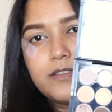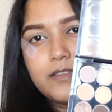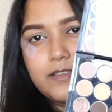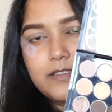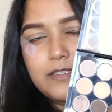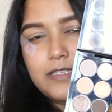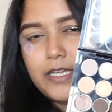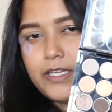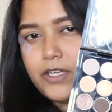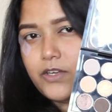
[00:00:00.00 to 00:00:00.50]

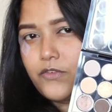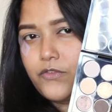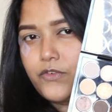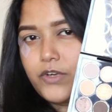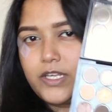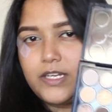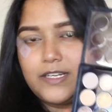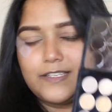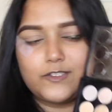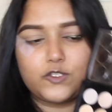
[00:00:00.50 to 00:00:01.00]
This is like a
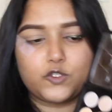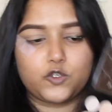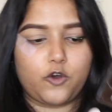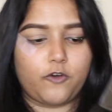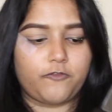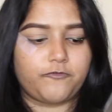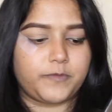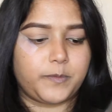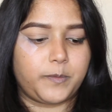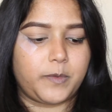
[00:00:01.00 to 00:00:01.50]
really
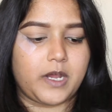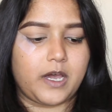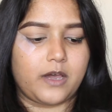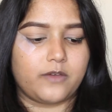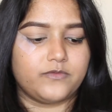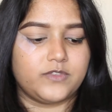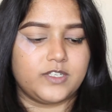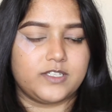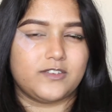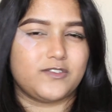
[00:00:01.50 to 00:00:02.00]
soft
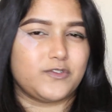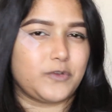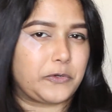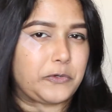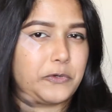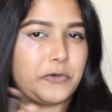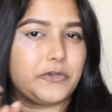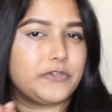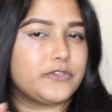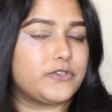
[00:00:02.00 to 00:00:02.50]
brown. This is
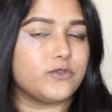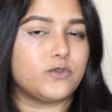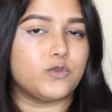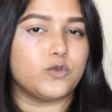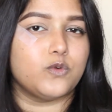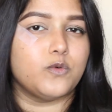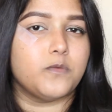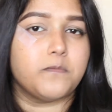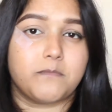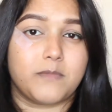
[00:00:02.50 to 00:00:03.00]
not going to
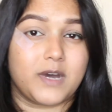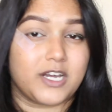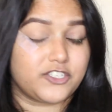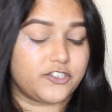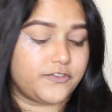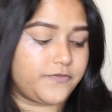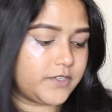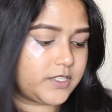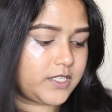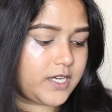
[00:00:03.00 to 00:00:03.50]
do
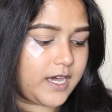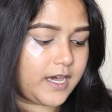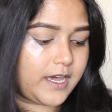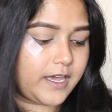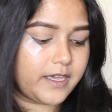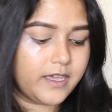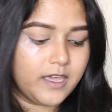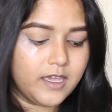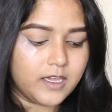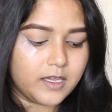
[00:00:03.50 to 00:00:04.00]
much for the
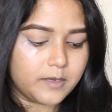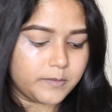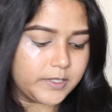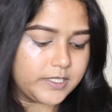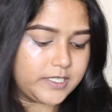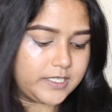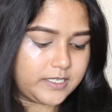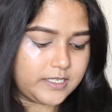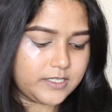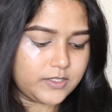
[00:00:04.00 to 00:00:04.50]
eye,
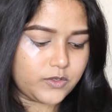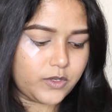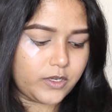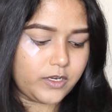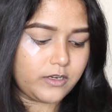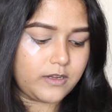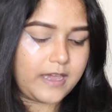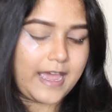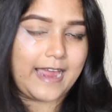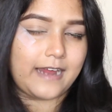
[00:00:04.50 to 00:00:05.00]
but it is
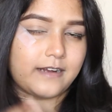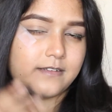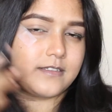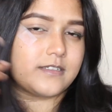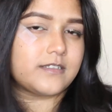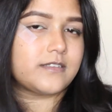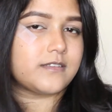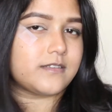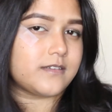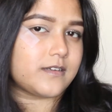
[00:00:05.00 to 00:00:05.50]
going to add
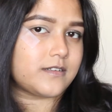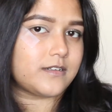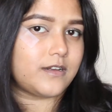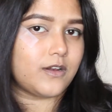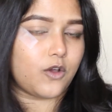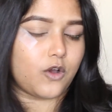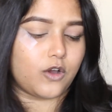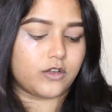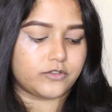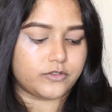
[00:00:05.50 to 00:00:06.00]
that
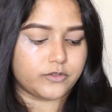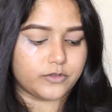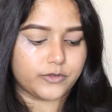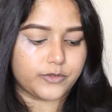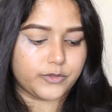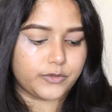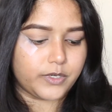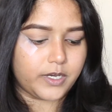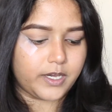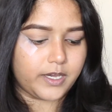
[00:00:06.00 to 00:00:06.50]
subtle contour
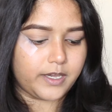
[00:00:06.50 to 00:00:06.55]
to the